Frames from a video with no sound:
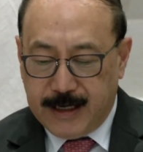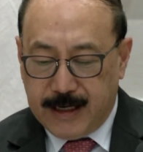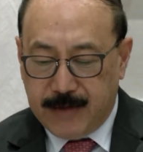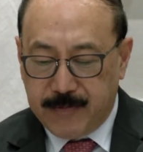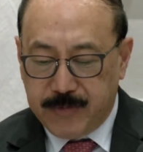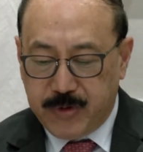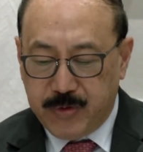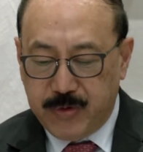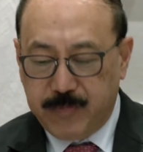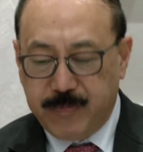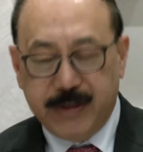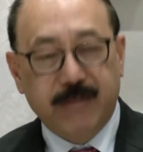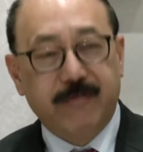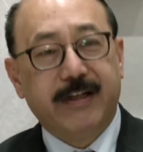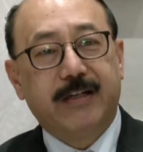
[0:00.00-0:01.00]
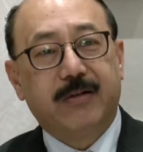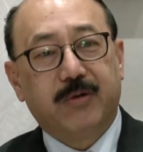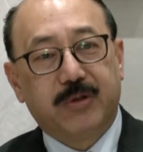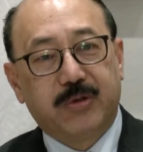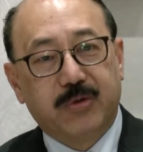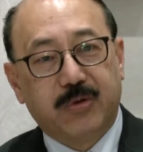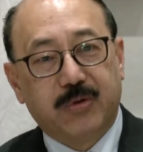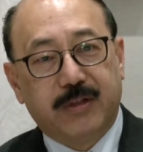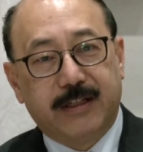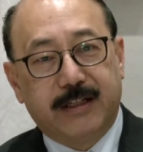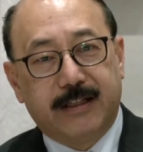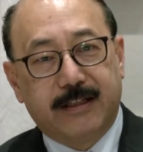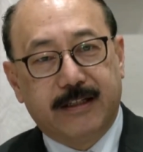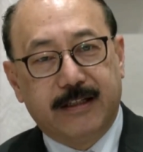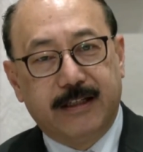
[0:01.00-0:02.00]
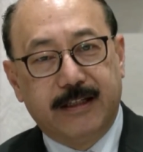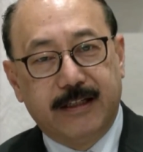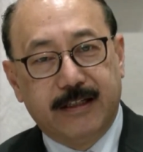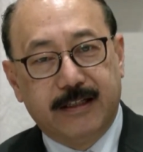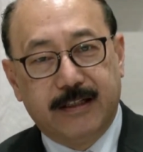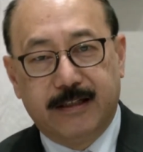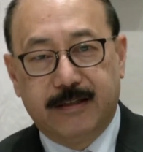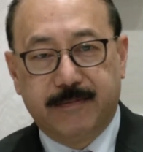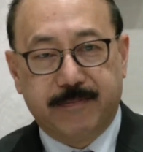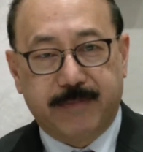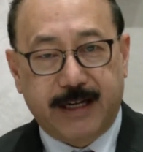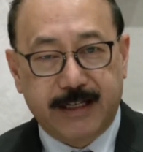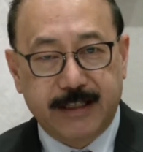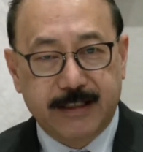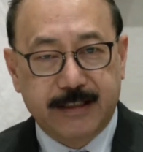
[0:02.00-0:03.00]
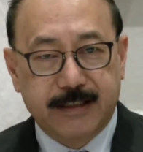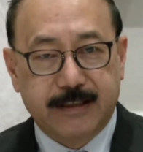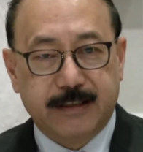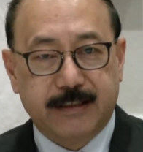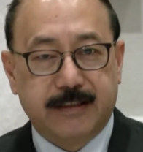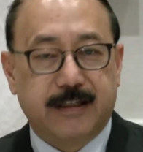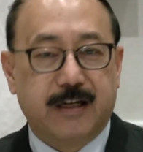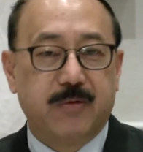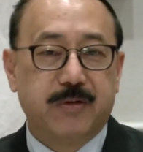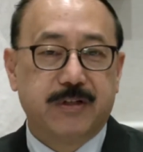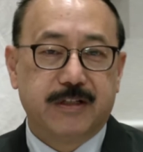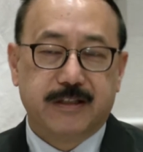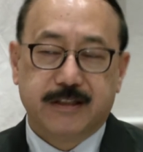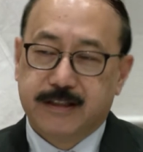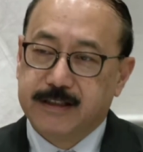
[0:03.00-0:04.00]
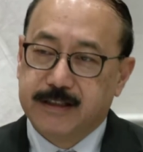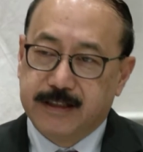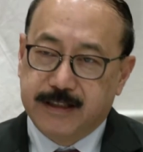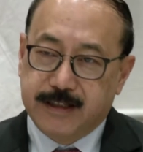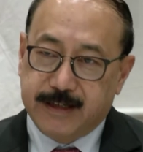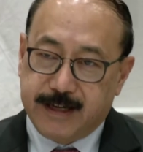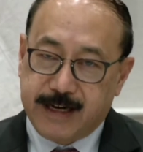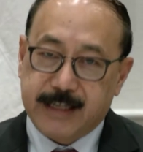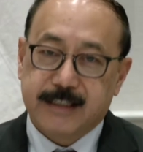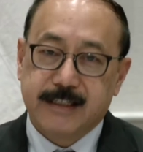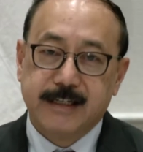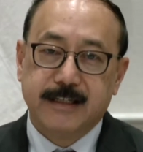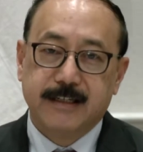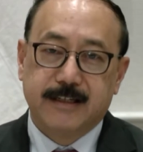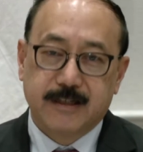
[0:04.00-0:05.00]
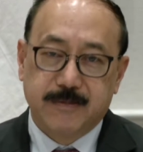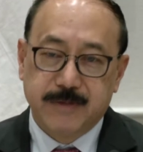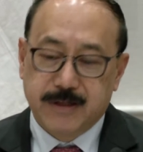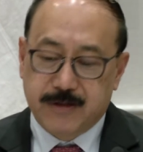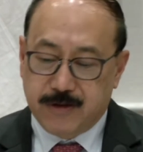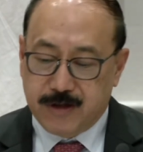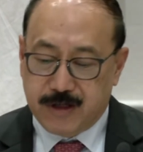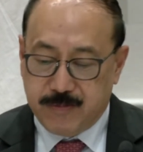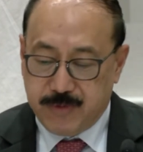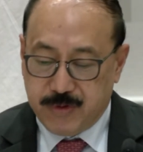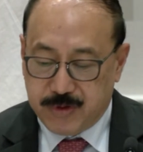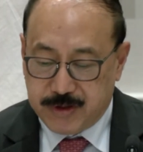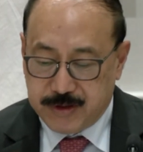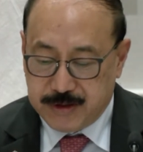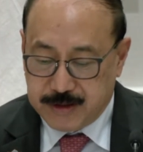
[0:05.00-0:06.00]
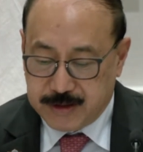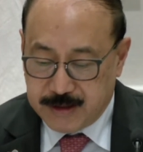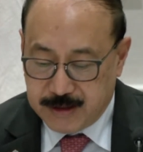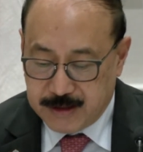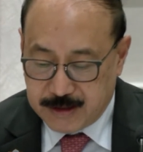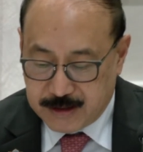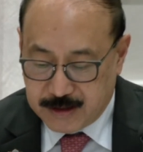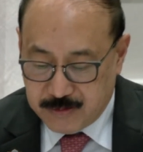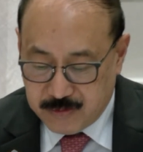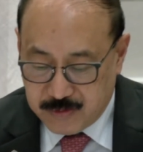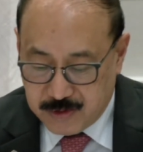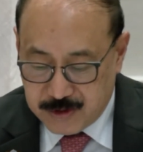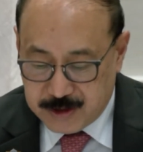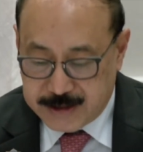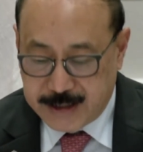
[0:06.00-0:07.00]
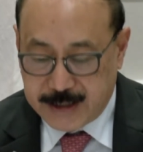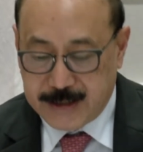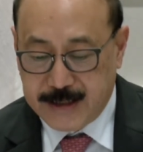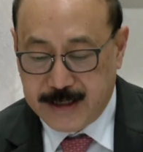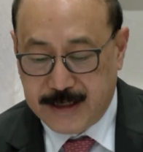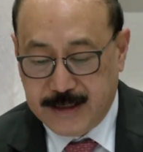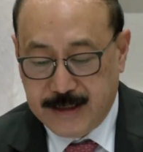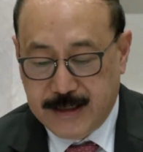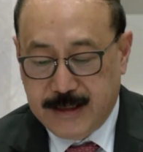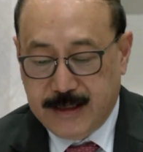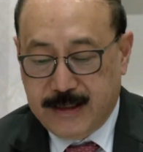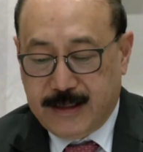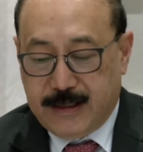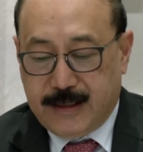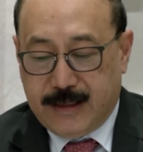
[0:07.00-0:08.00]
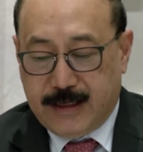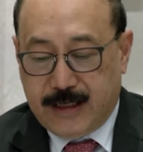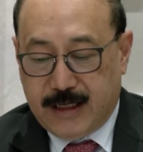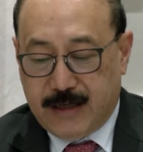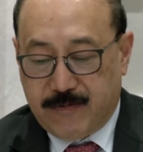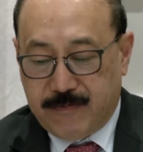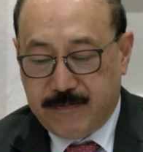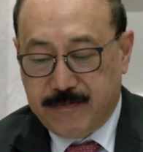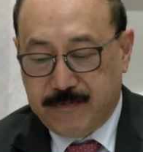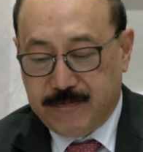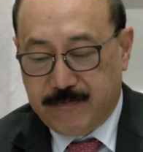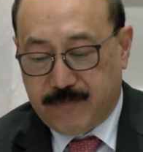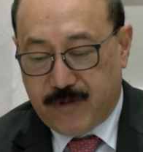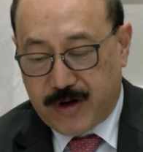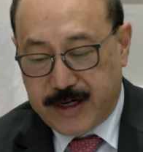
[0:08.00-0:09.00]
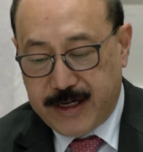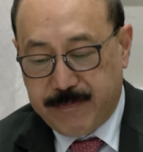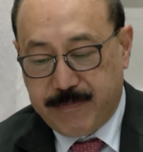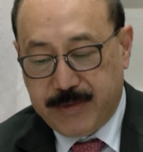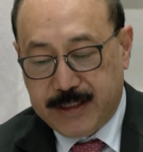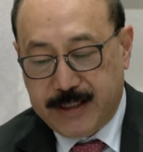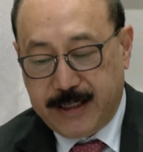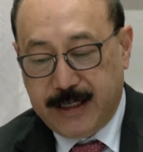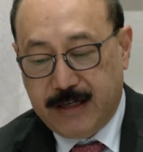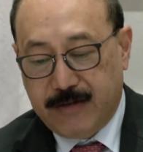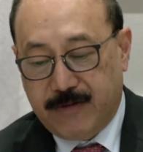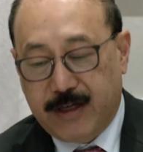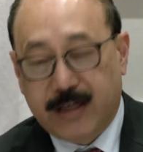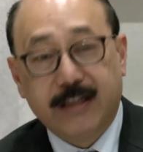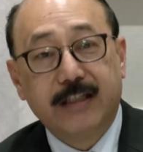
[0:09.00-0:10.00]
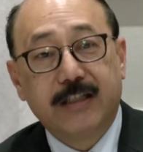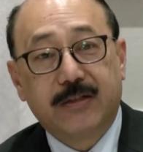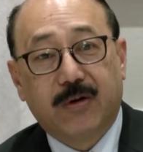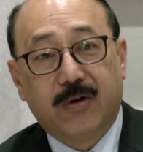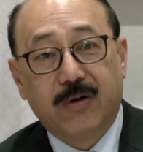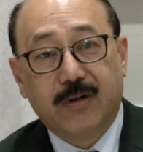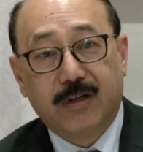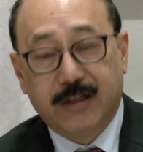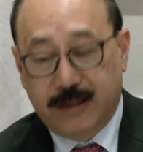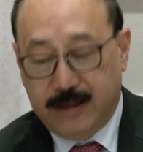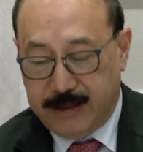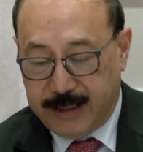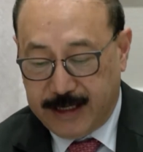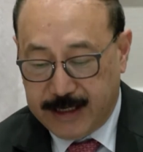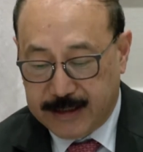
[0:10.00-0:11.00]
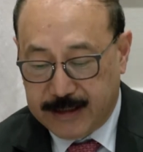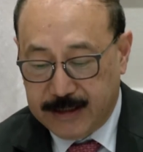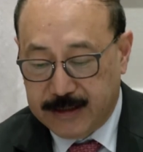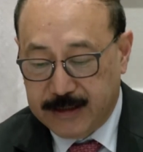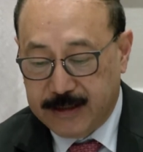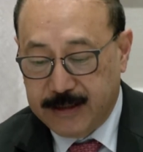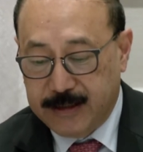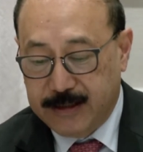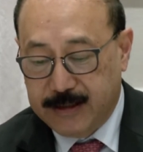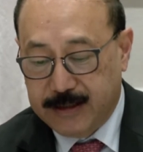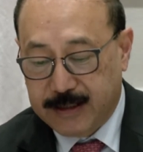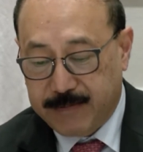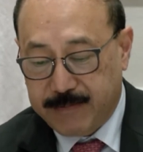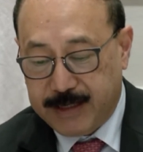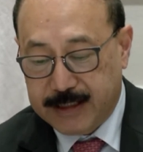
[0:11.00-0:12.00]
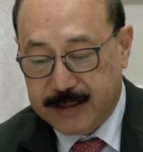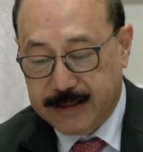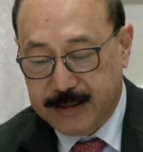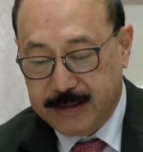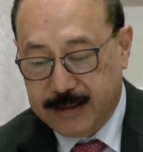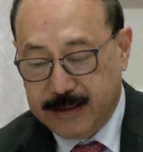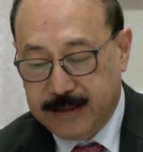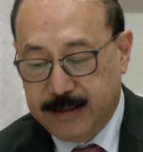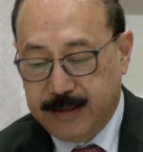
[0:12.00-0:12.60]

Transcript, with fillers: Um, you would be aware also that in Paris, uh, our nationally determined contributions uh, were said that forty percent uh, of our installed electricity capacity